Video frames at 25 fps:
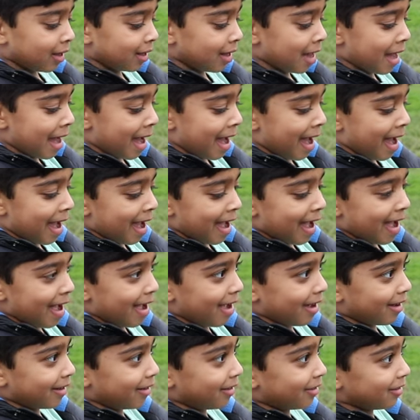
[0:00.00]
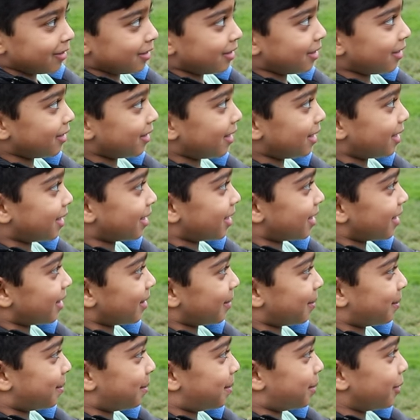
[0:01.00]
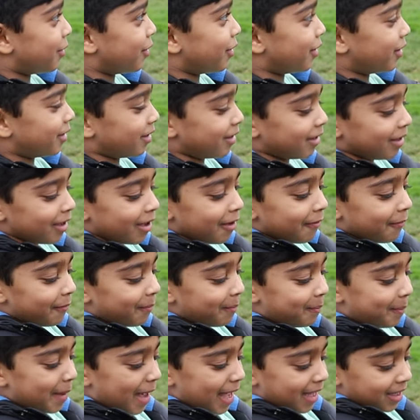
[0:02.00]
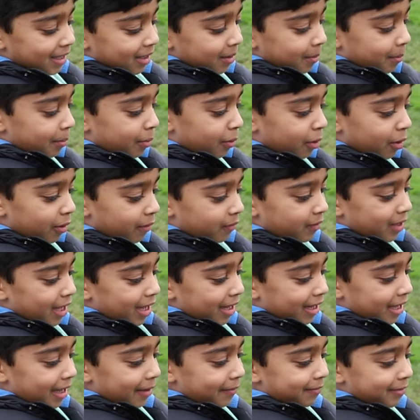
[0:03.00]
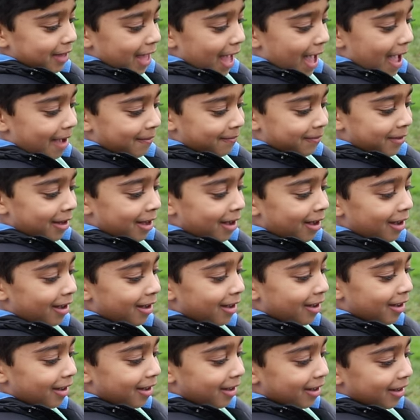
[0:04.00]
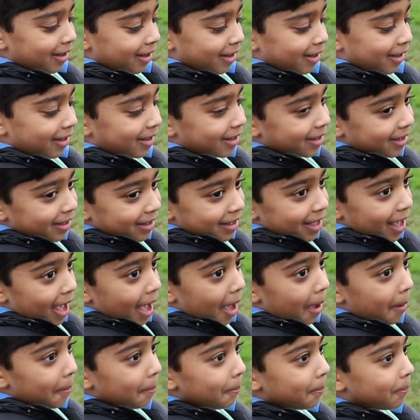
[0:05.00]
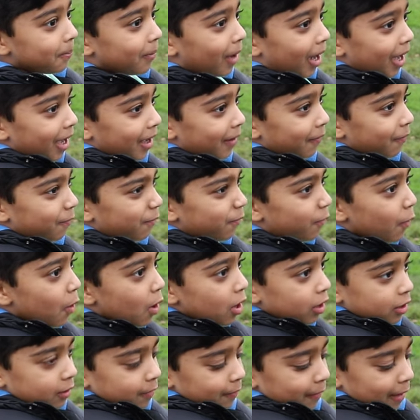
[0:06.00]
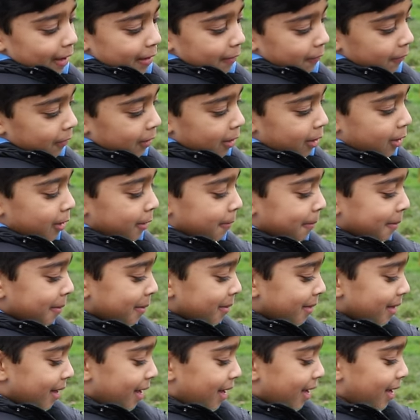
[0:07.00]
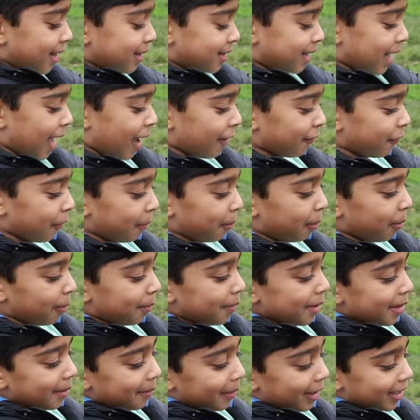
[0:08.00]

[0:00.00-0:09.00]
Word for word: Yeah, and also this is the best birthday gift ever. Is it? Yeah, my first favourite is to have a puppy.